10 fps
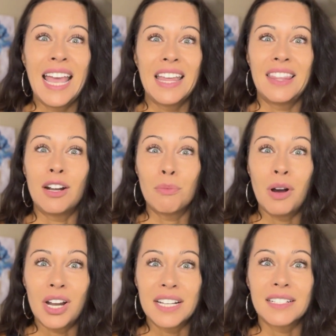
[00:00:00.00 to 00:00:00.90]
They're
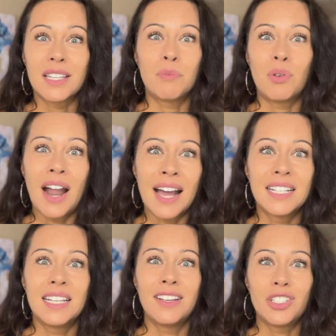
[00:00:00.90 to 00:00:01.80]
bought into the
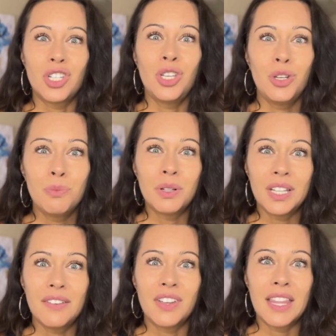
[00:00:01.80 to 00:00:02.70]
practice. You
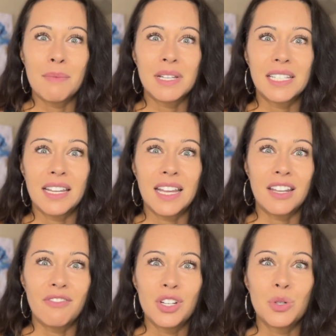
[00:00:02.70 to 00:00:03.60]
believe in them as an
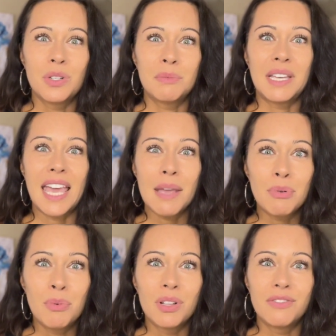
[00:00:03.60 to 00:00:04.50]
individual to be
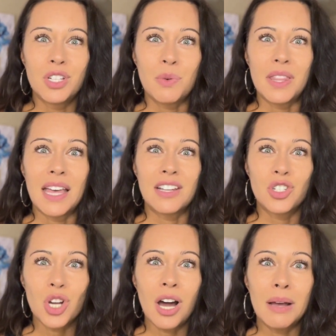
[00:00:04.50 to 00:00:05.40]
capable of doing that
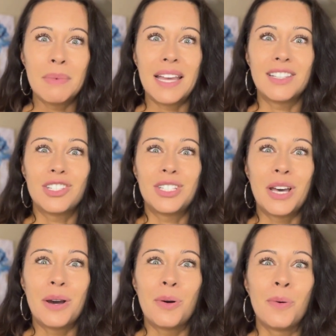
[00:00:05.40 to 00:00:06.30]
job. And
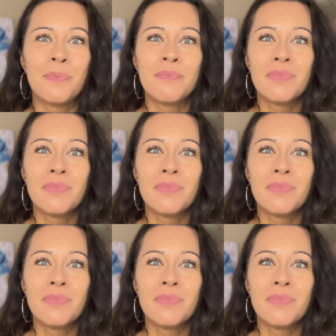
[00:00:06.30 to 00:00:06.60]
so